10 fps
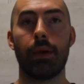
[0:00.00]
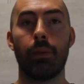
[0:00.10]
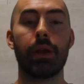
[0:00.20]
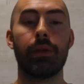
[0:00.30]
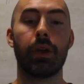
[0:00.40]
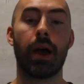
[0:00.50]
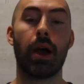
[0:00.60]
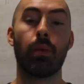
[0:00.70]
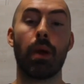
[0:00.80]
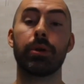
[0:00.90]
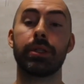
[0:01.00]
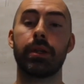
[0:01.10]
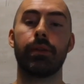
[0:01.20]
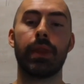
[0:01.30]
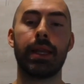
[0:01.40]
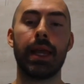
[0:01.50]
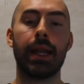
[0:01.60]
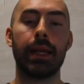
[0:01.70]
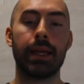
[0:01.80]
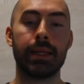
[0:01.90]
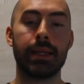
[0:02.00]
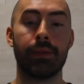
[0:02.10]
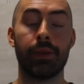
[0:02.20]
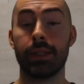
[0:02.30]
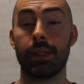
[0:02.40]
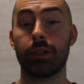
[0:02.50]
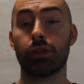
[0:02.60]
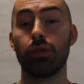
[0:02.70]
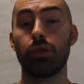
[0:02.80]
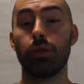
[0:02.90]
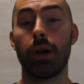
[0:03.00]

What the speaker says: we don't even know how representative that data is. Is it a true